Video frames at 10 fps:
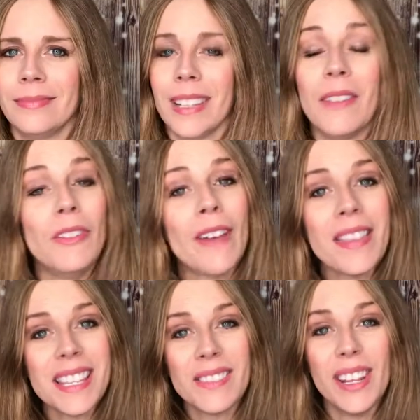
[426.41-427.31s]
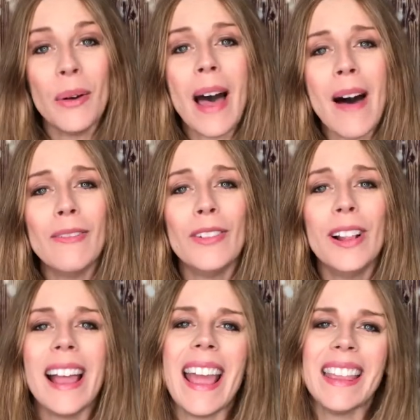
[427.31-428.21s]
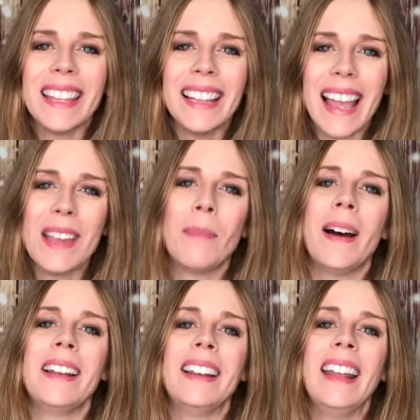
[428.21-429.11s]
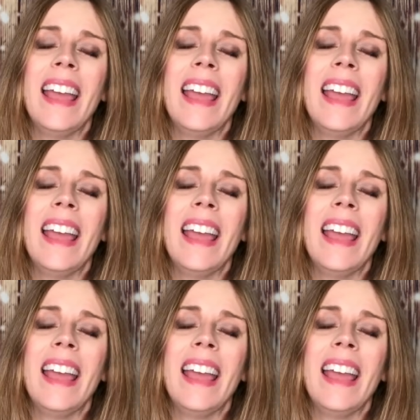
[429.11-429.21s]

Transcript: If you found this video helpful, hit the like button